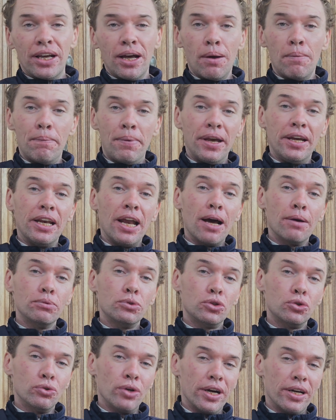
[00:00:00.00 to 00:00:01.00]
I'm being
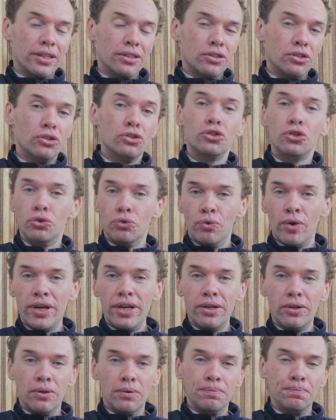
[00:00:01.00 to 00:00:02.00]
abstract,
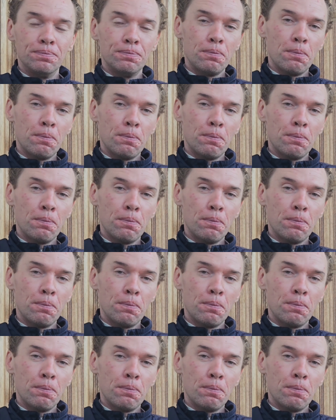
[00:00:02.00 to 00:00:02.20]
surreal,